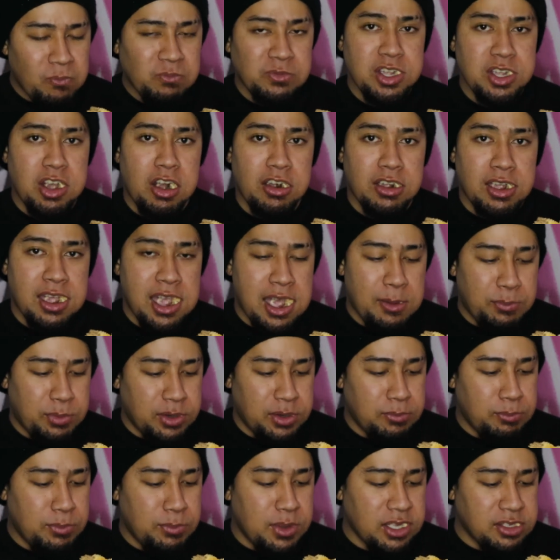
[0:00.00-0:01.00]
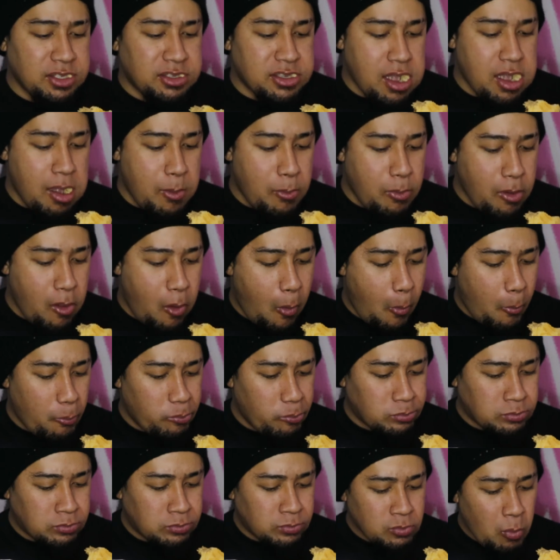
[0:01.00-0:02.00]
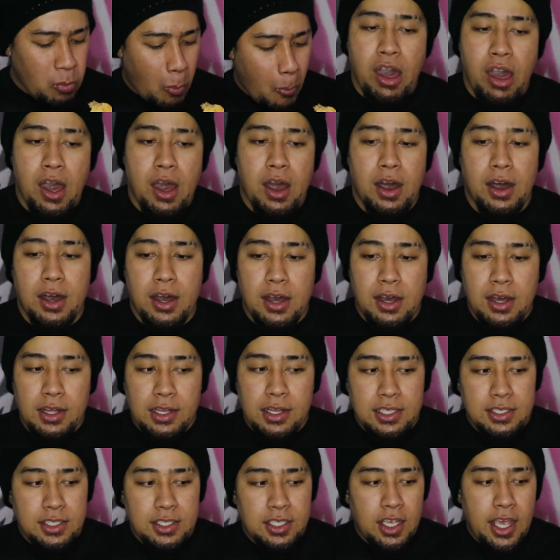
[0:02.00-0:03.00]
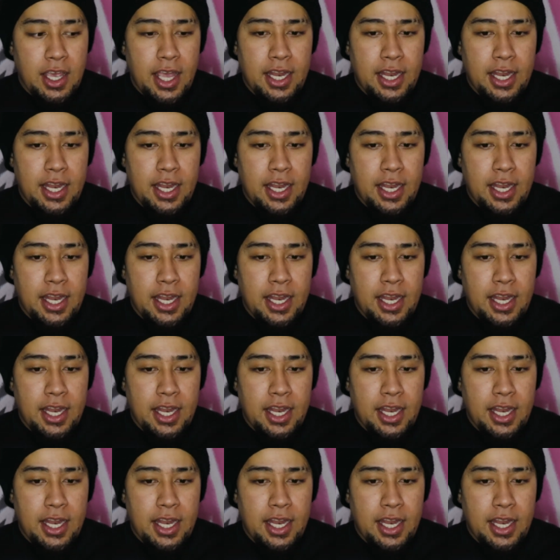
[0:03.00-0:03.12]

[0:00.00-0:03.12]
Y'all capping big time, bro. Uh, let's see.